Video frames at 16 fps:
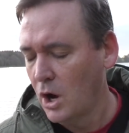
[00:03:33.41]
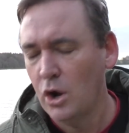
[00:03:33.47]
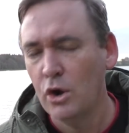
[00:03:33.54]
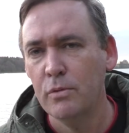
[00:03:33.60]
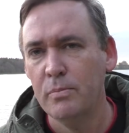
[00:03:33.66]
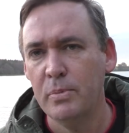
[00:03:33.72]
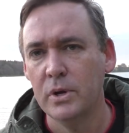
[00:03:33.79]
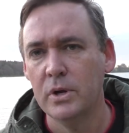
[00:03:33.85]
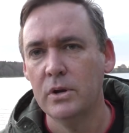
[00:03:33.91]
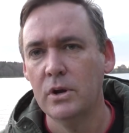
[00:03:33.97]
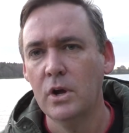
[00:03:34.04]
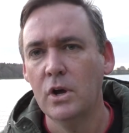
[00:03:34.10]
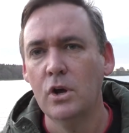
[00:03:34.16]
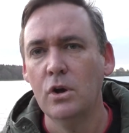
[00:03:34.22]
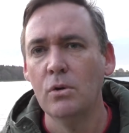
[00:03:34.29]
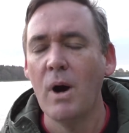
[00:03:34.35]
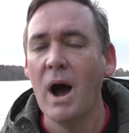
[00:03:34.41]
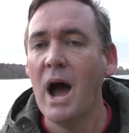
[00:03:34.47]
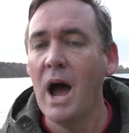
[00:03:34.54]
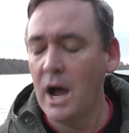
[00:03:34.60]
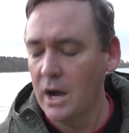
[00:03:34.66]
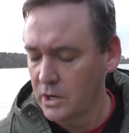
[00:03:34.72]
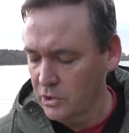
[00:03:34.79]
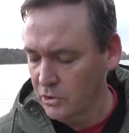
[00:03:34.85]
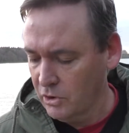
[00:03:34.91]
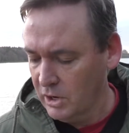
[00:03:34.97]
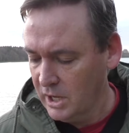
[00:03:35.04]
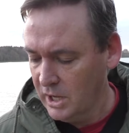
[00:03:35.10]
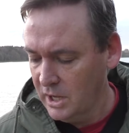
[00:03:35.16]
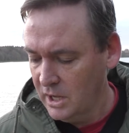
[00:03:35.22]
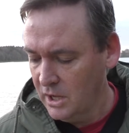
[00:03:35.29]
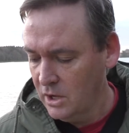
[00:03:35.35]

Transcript: open, who are hungry,